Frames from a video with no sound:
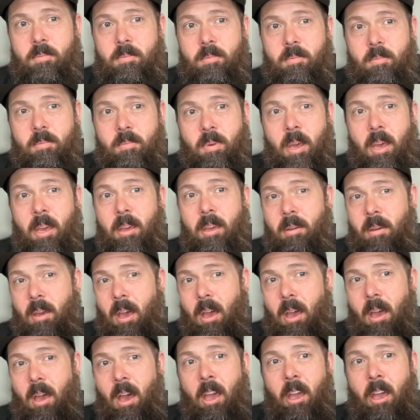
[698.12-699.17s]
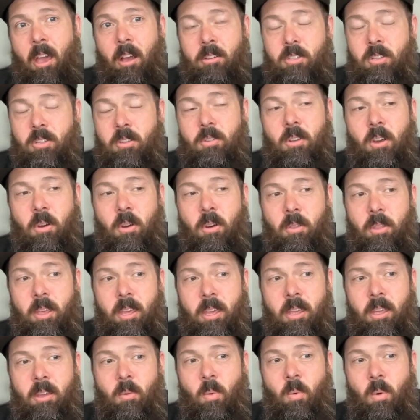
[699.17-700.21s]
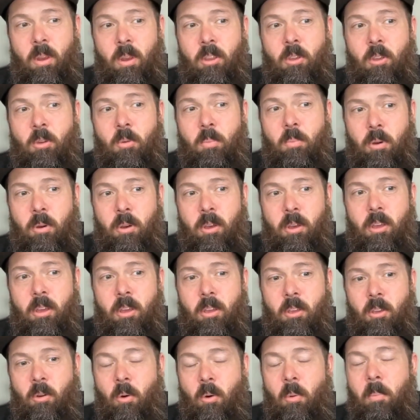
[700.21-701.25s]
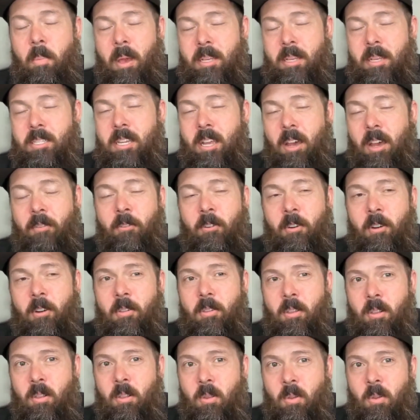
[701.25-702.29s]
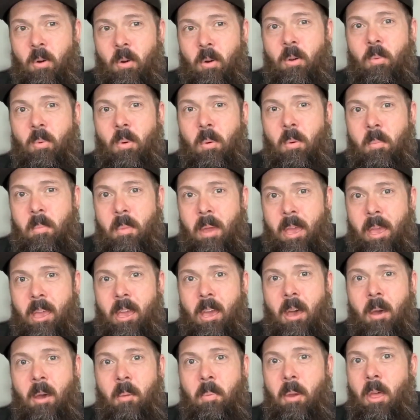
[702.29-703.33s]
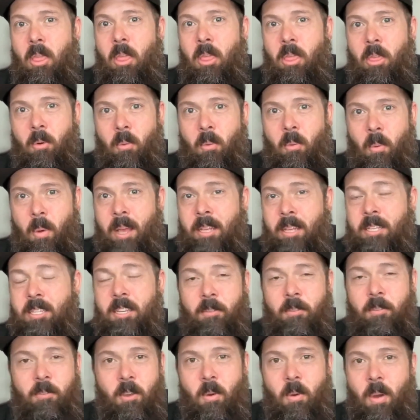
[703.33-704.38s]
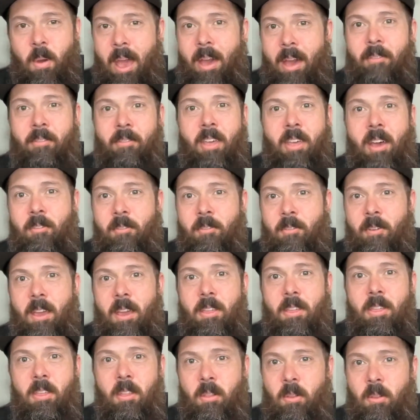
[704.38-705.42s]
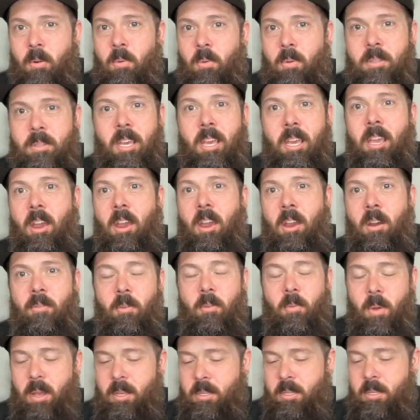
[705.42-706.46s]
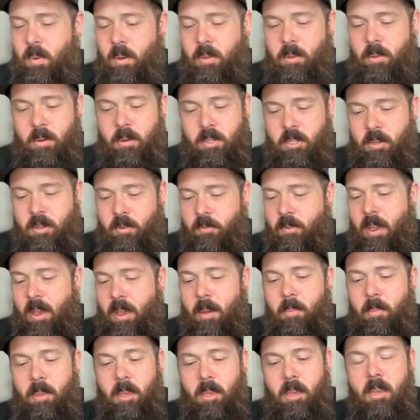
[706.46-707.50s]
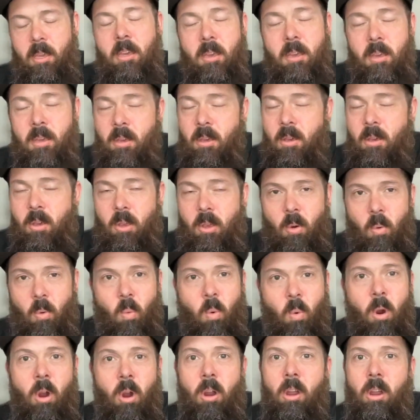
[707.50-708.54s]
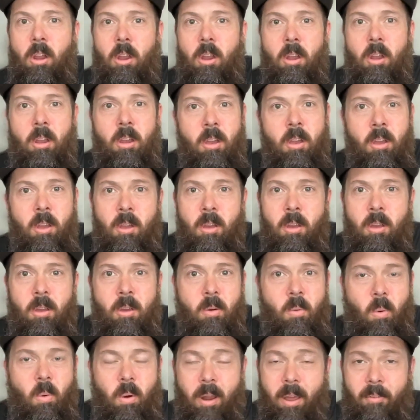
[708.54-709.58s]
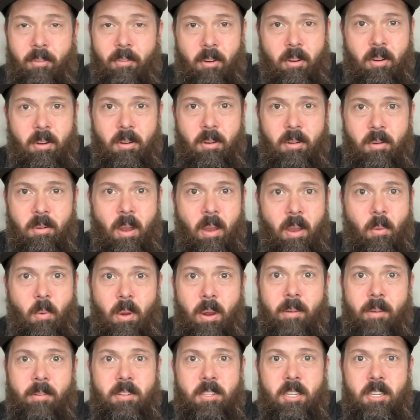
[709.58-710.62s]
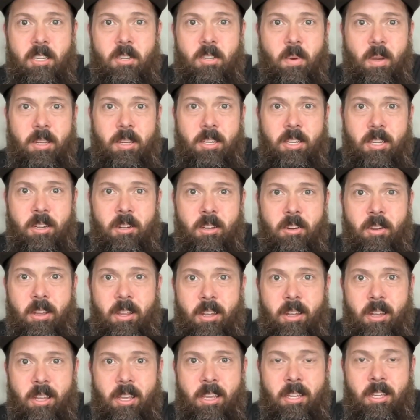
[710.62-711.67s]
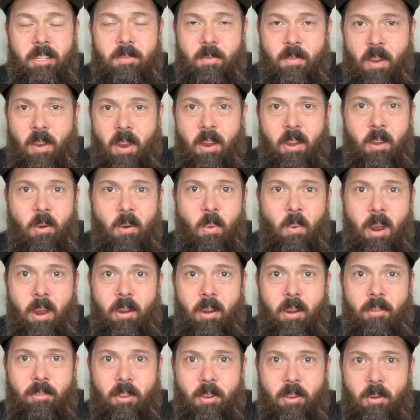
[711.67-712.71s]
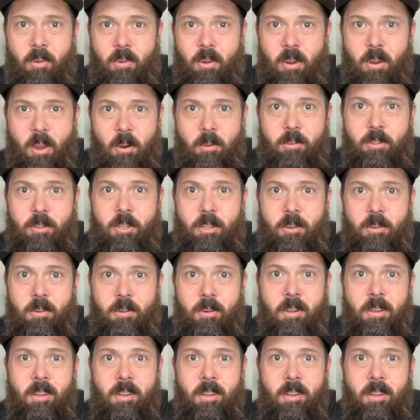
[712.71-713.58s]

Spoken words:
But I also know that when you put your best effort, the Lord will make up the rest. If you have that faith, the Lord will take care of the rest, whether it's your family, your work, whatever, right? Whatever situation you're in, he's very aware of you and knows you.